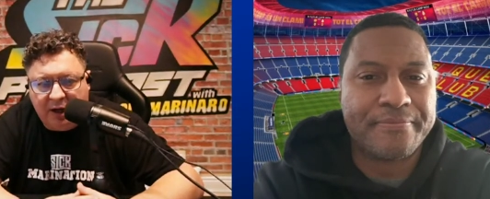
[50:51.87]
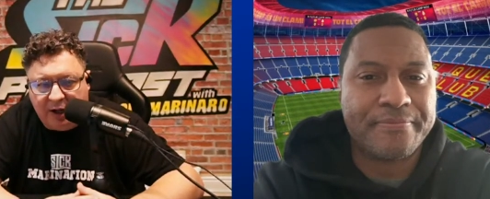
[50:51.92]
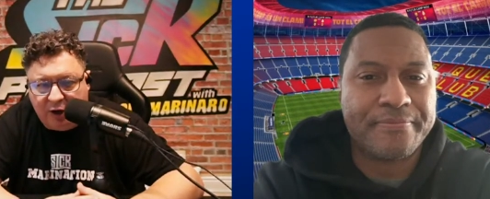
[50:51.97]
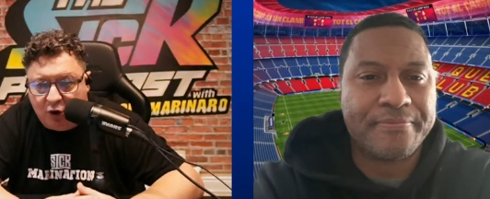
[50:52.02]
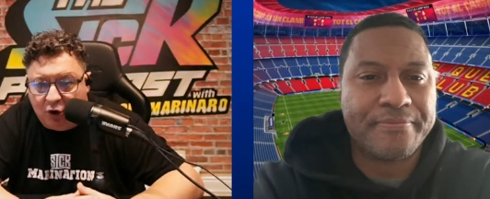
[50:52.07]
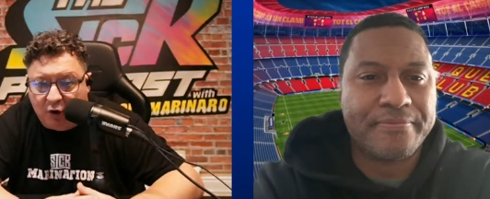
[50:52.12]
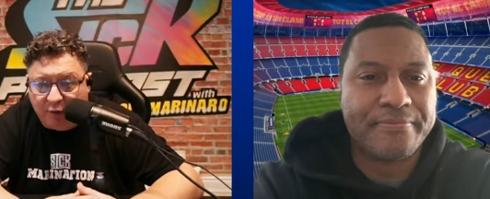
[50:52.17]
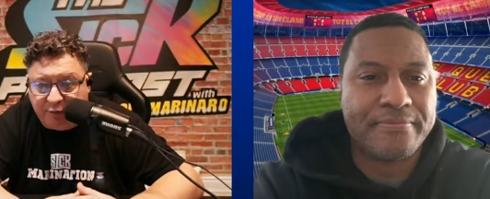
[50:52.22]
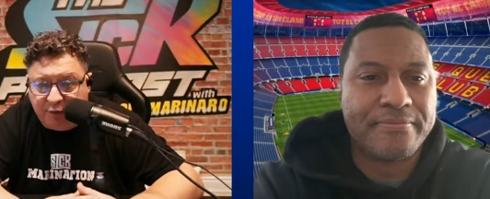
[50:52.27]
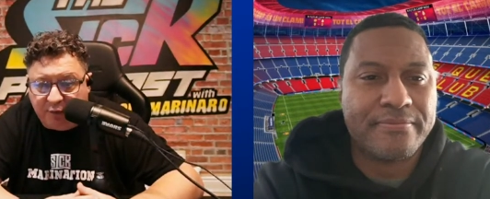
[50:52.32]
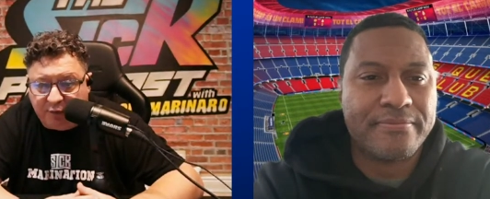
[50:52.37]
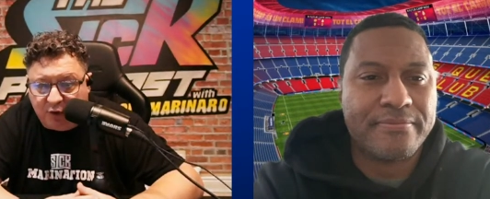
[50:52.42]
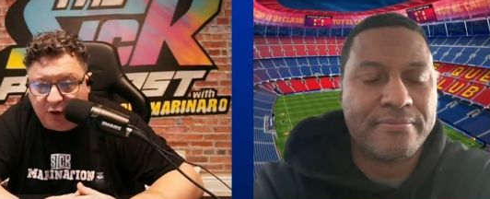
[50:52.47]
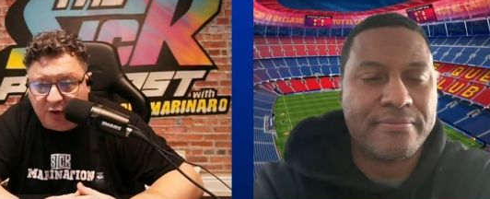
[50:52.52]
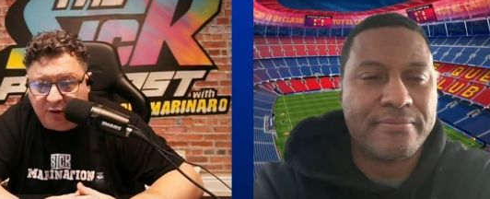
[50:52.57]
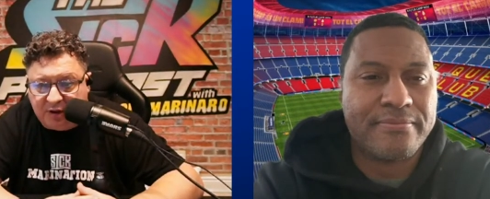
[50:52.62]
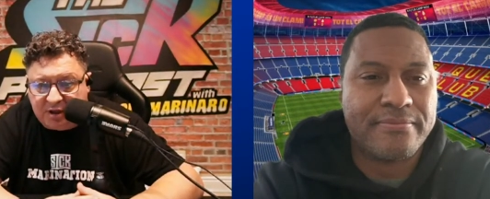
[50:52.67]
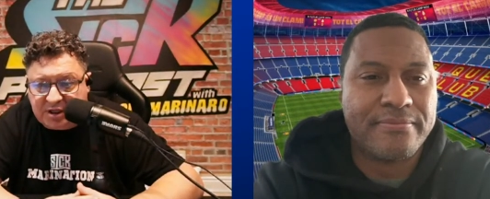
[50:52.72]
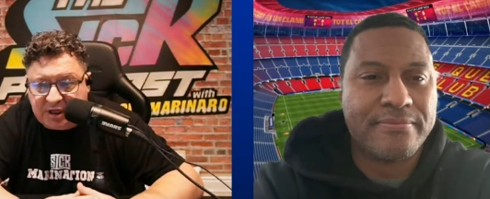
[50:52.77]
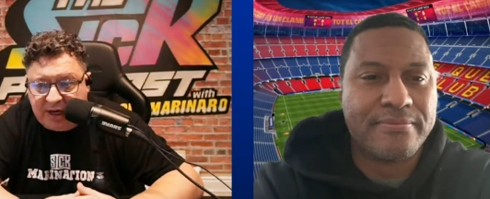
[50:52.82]
Speaker 1: I don't know if you've
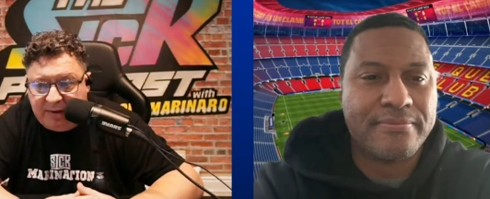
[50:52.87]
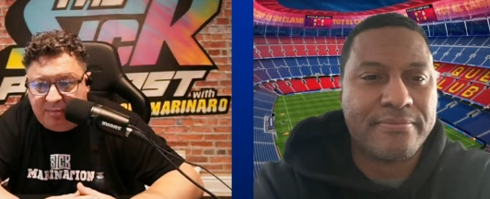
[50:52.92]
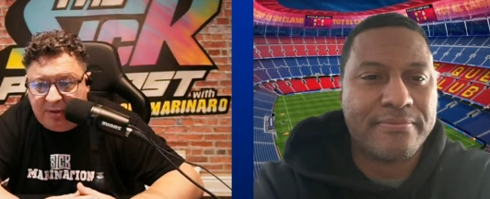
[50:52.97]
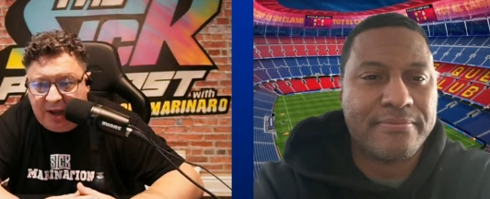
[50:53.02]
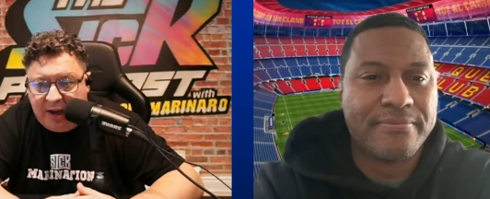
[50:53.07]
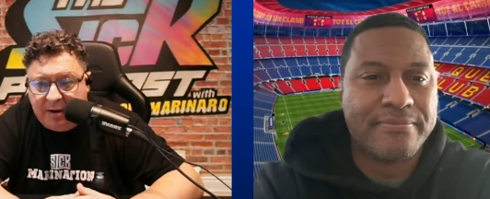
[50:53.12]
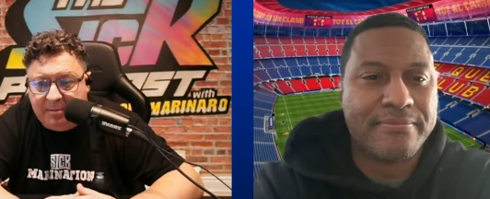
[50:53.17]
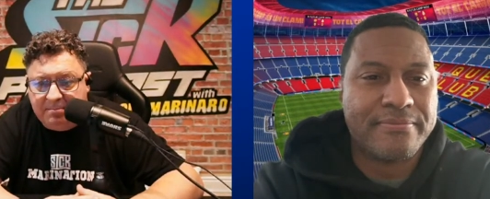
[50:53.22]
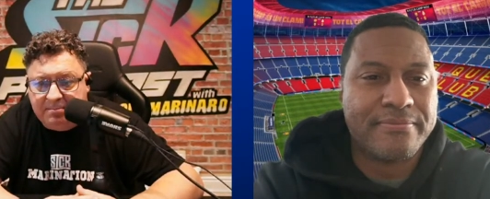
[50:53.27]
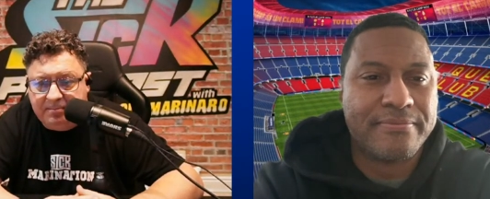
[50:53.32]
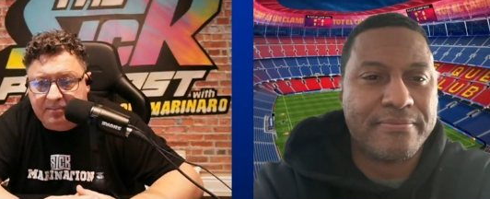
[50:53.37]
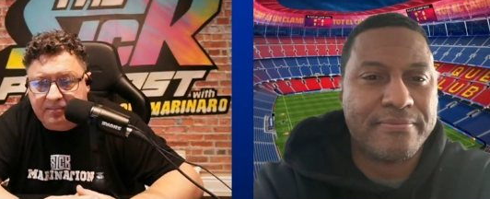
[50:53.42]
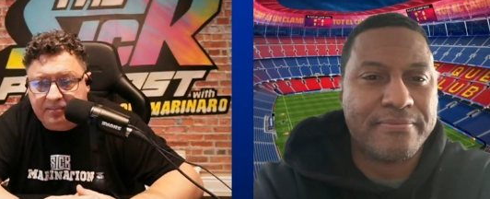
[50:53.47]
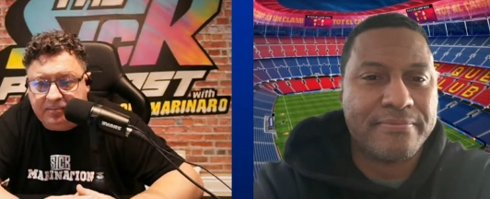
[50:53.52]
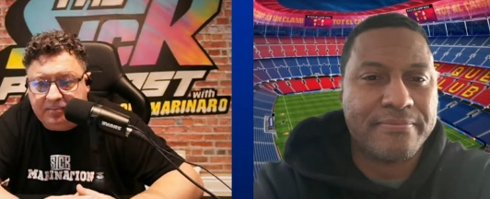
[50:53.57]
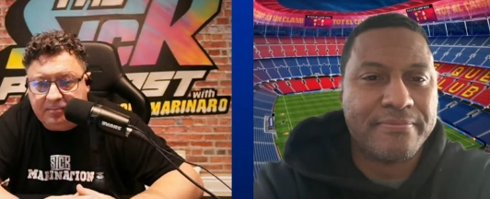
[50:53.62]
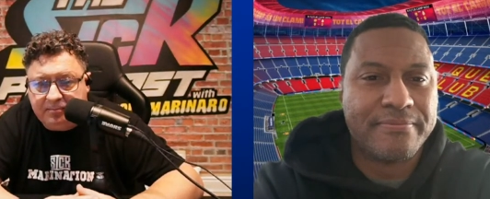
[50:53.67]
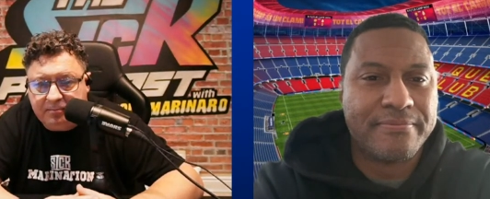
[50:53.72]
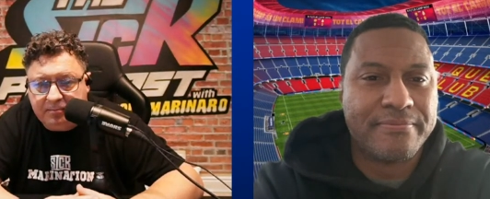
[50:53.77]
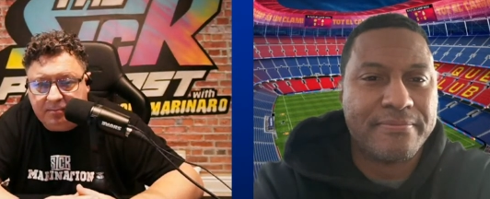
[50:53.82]
heard the same name.
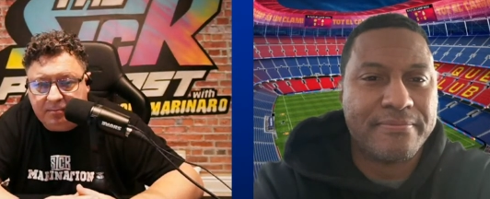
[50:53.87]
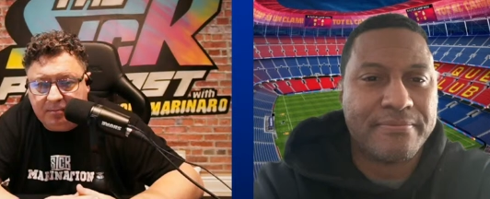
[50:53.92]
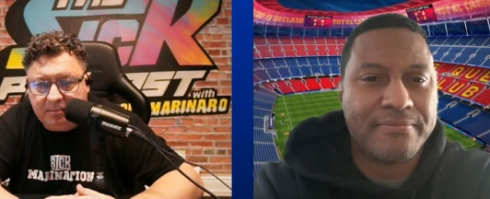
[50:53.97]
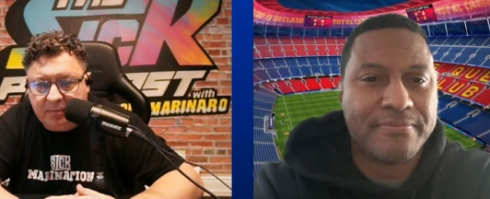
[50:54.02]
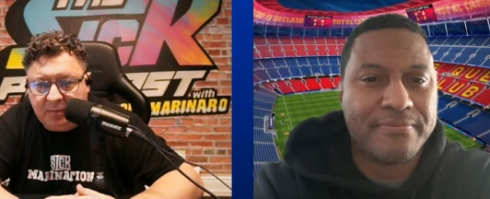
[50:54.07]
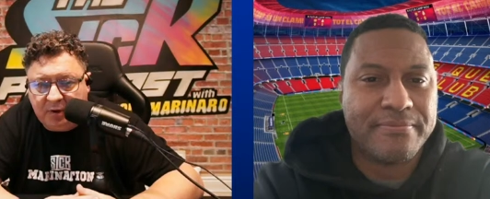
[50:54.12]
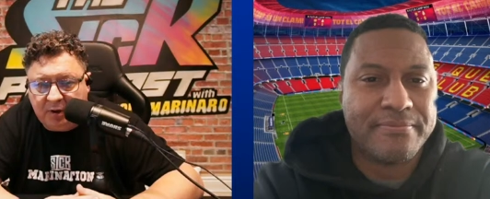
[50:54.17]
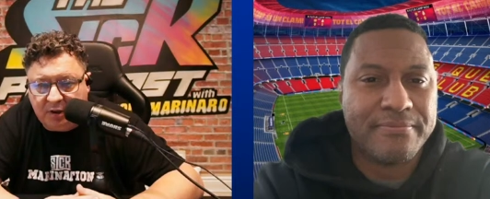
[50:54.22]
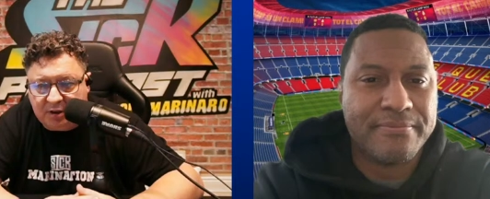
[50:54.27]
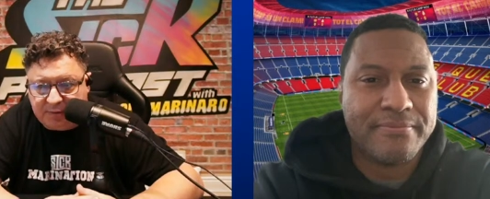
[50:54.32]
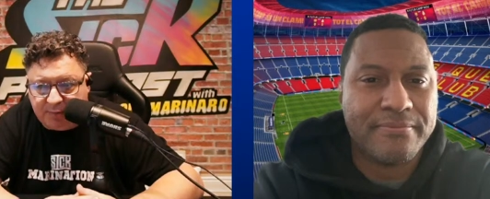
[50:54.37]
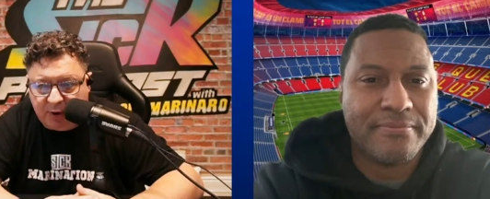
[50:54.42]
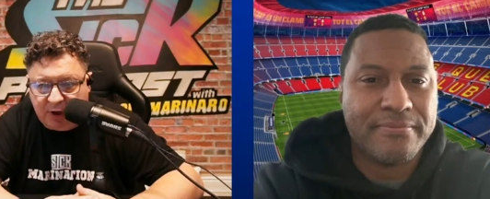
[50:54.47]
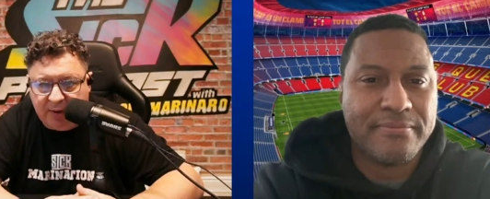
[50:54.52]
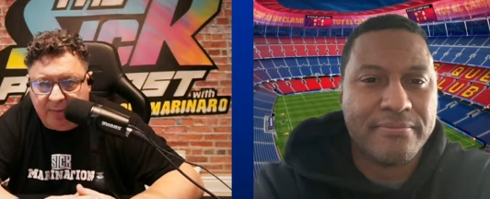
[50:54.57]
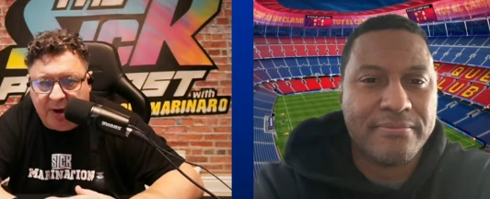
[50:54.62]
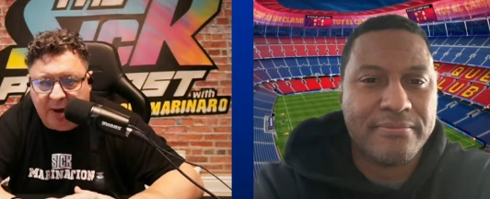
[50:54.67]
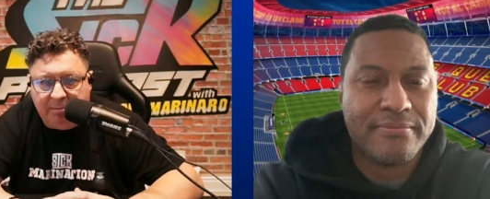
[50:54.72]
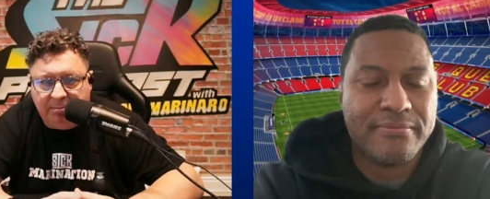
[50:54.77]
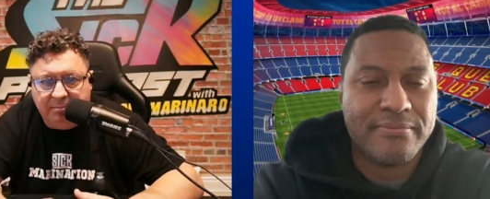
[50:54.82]
Let's bring
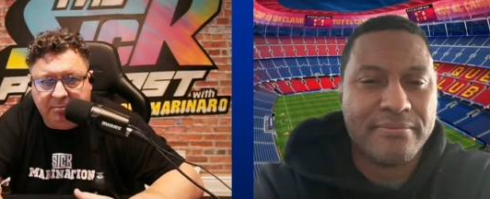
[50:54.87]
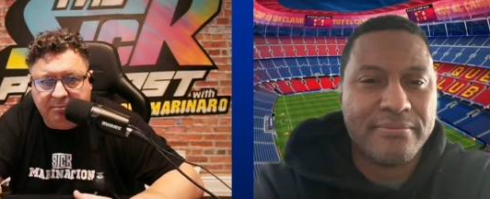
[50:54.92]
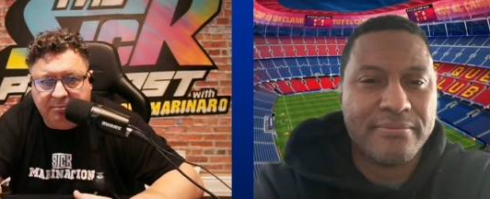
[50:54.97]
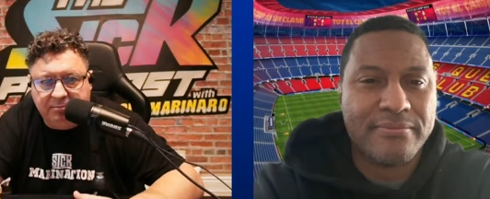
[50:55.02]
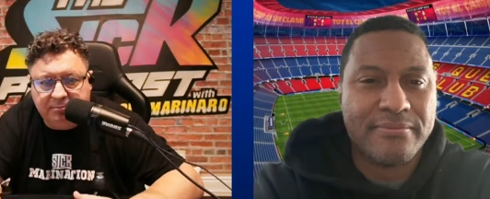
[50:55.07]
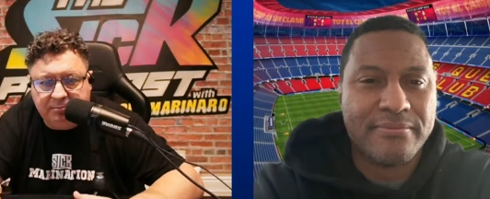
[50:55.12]
him up.